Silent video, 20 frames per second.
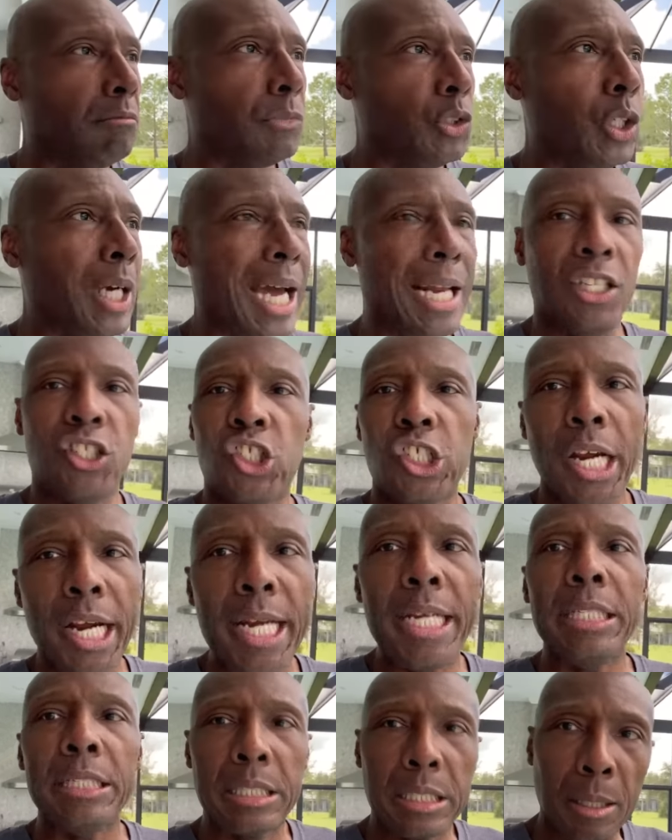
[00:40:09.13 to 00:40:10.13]
You got to
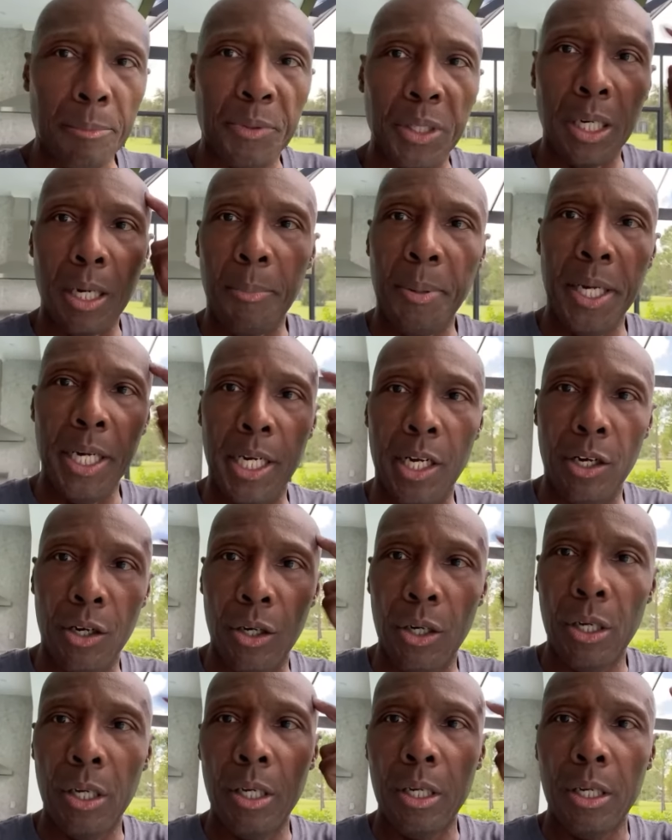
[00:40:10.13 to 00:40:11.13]
change something up
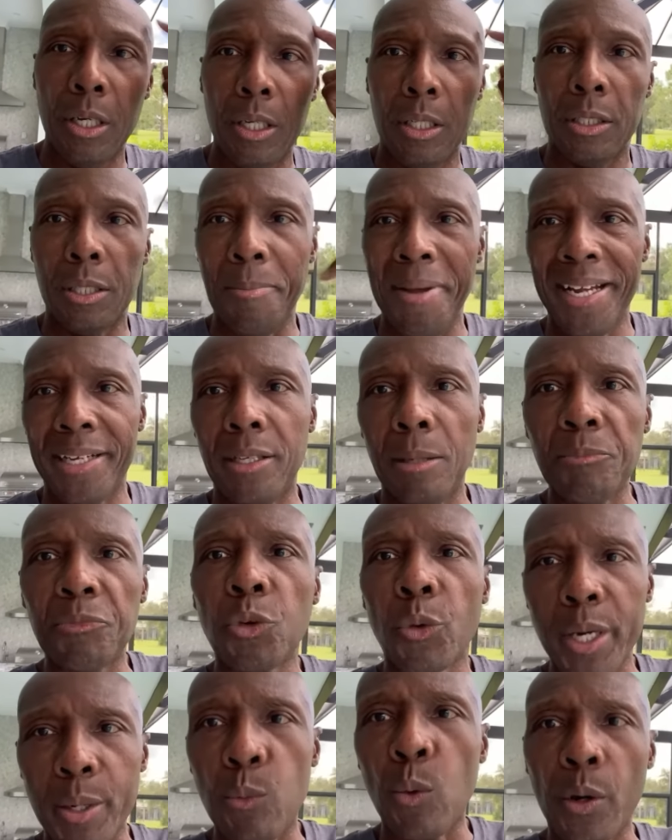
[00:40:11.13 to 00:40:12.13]
here to make them
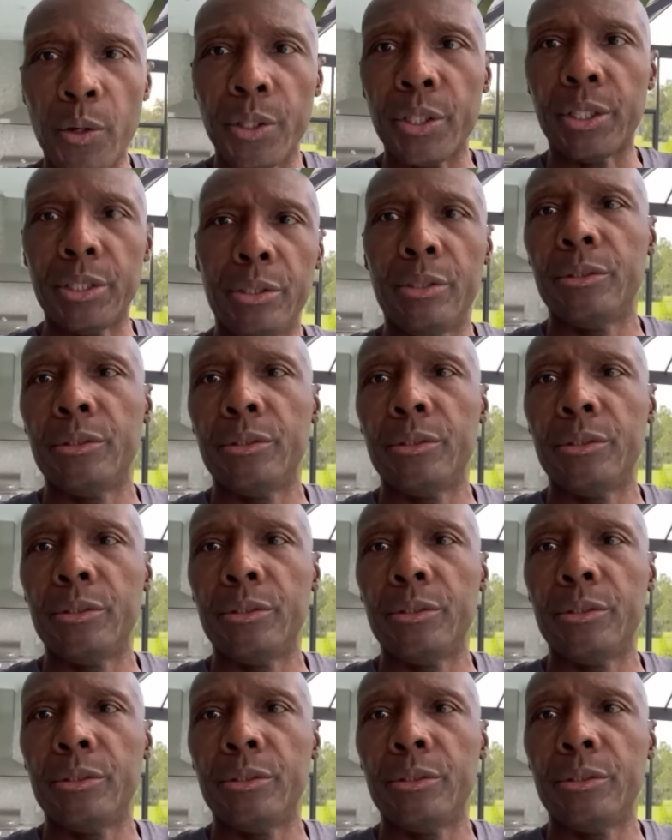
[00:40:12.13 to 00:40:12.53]
three work.